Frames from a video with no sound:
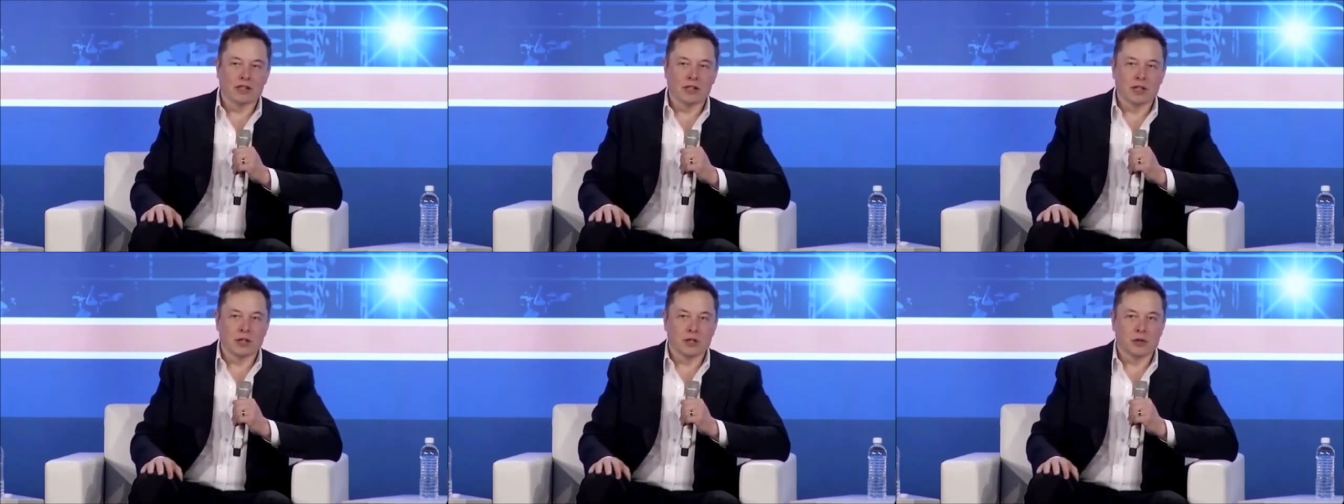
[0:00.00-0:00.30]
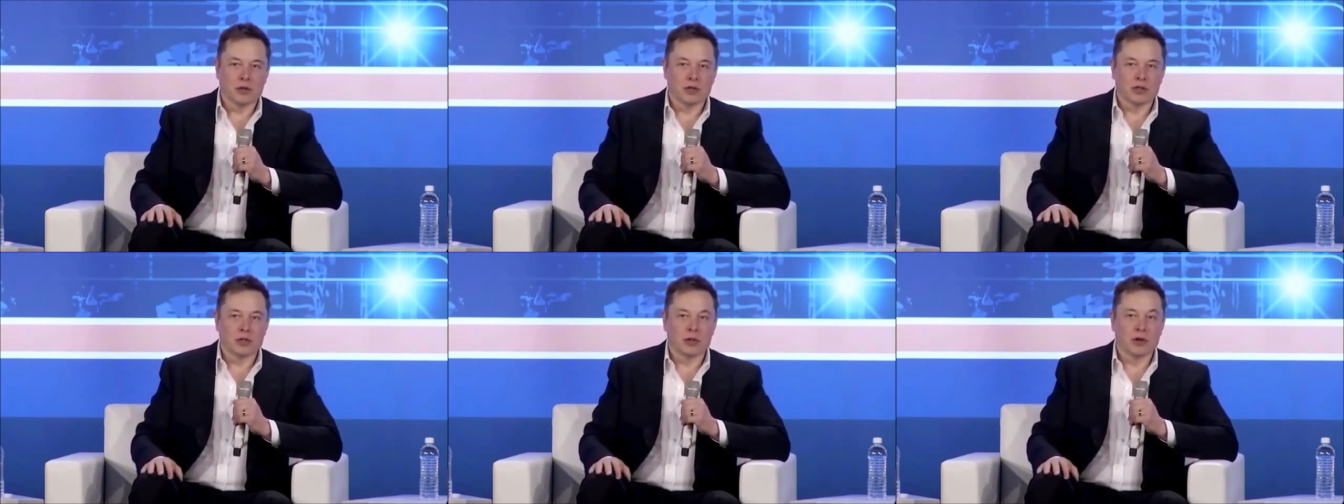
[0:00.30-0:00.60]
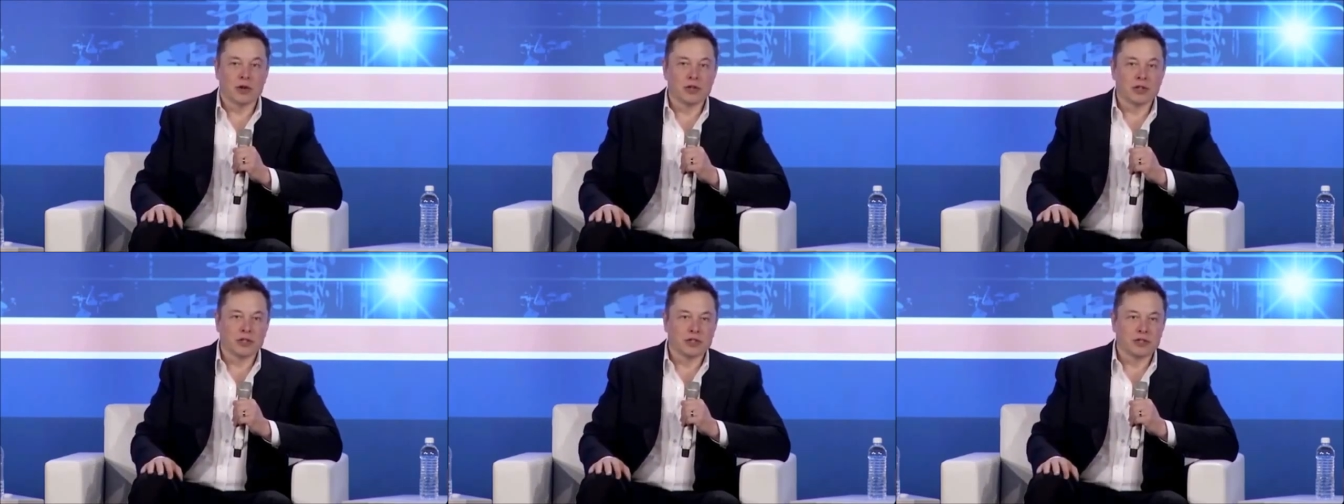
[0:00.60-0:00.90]
stationary
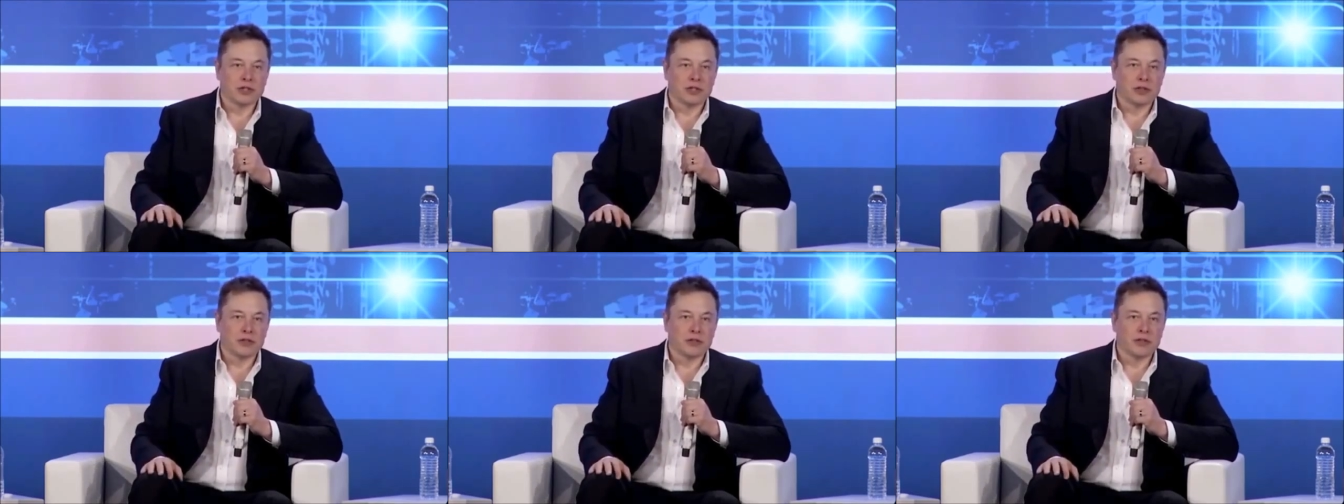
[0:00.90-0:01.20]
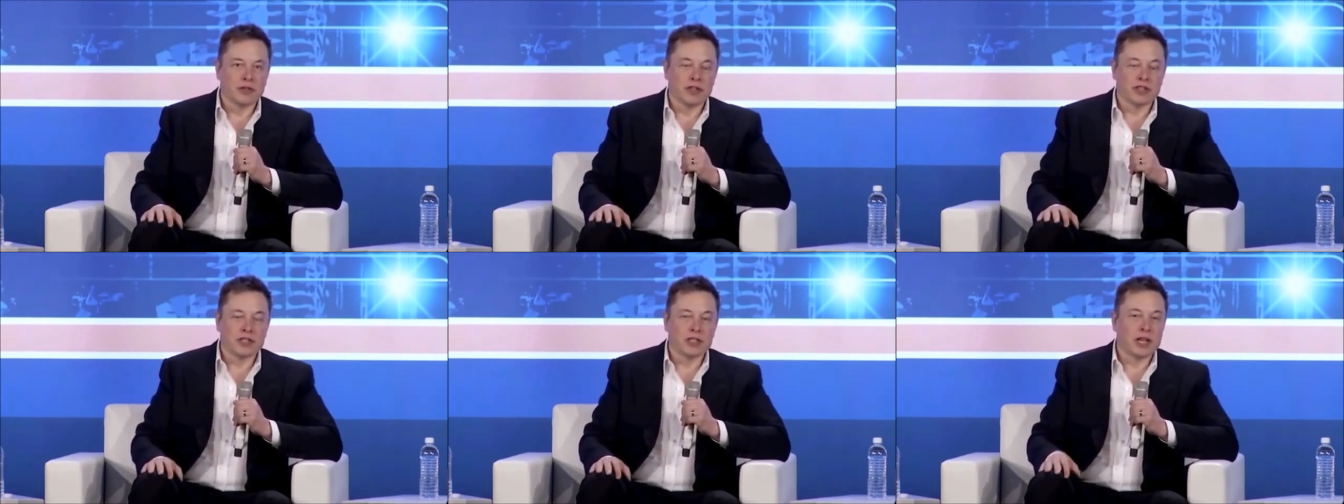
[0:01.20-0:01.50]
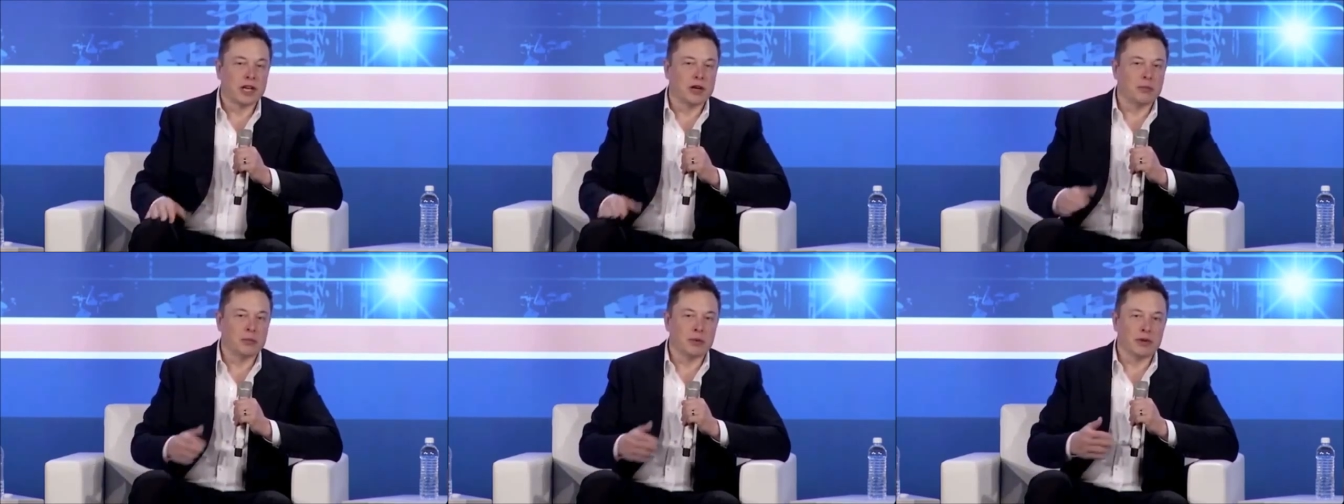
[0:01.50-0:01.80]
storage system that's
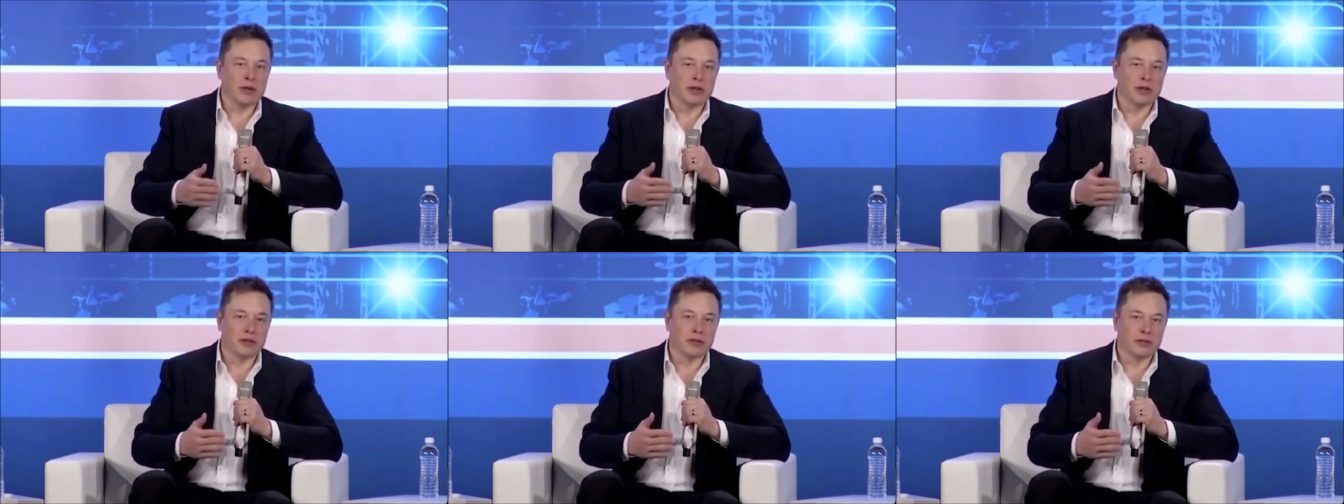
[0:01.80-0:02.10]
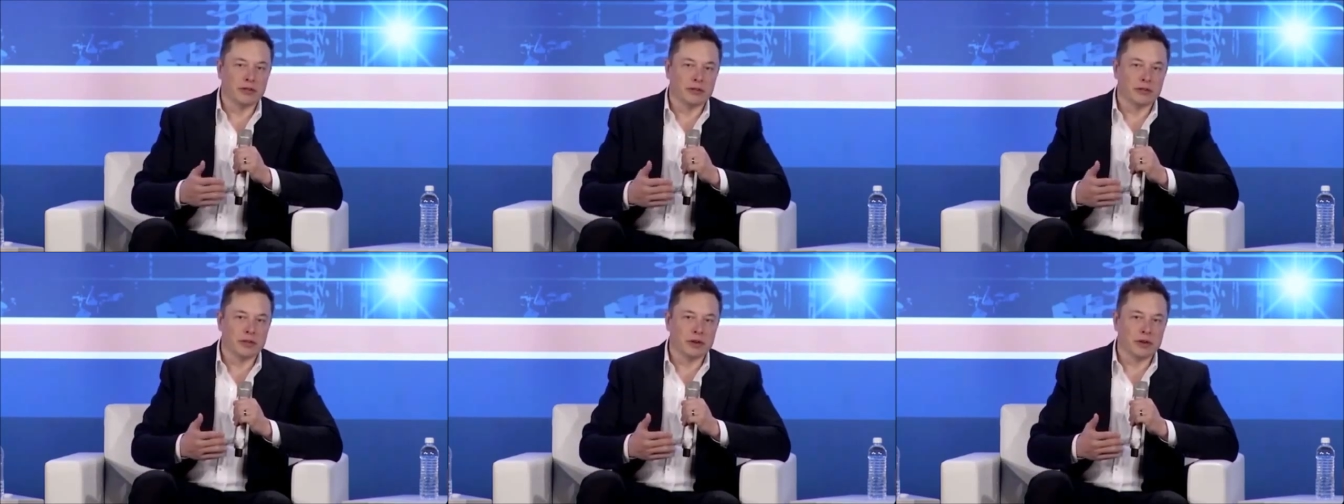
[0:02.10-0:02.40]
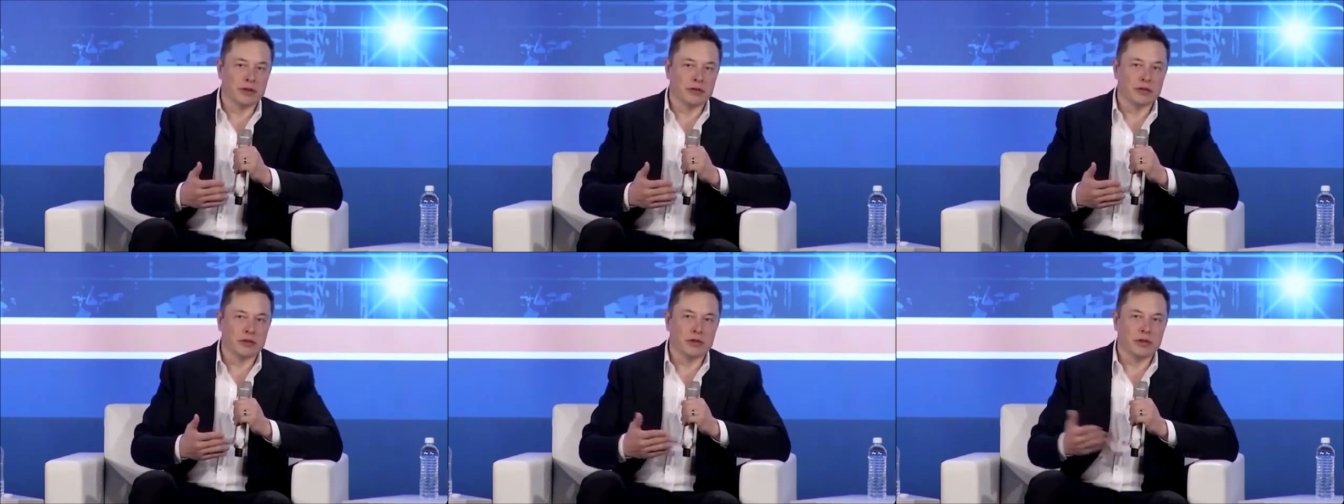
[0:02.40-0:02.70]
capable of
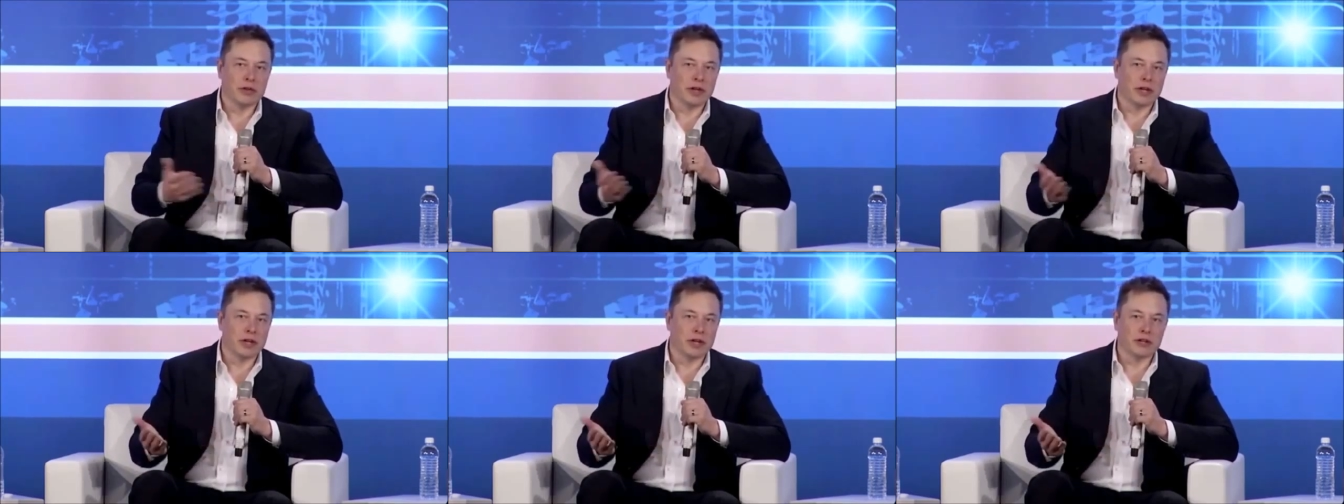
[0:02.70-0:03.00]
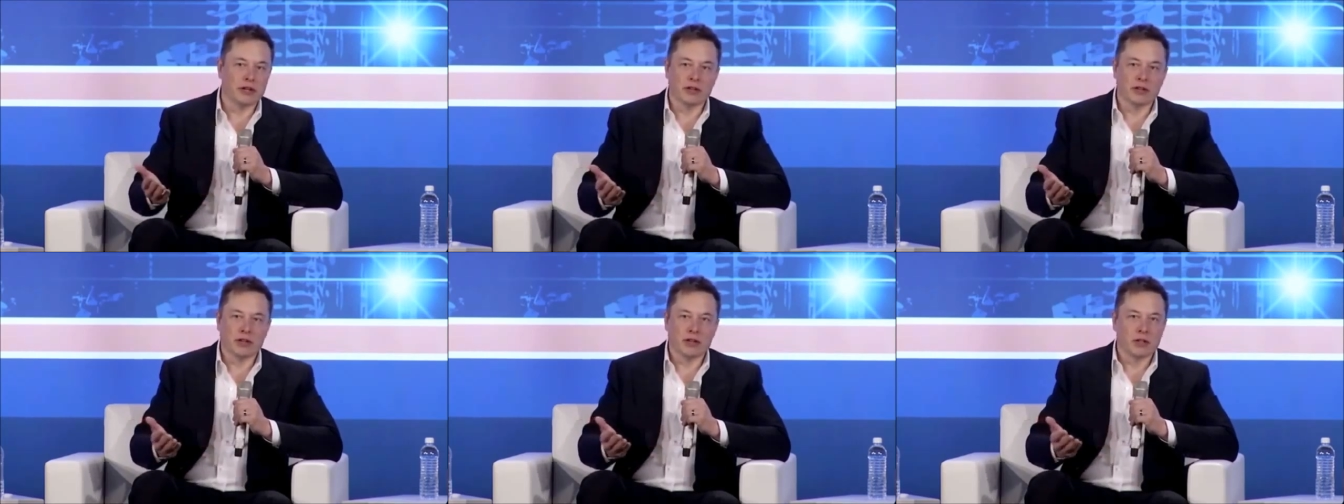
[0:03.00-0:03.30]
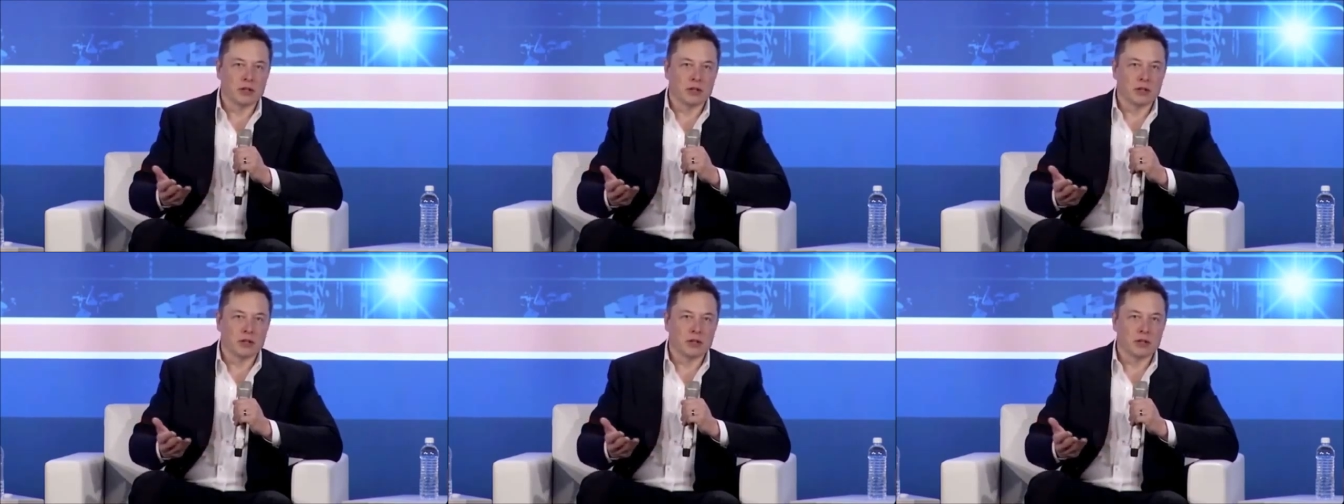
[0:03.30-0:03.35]
of doing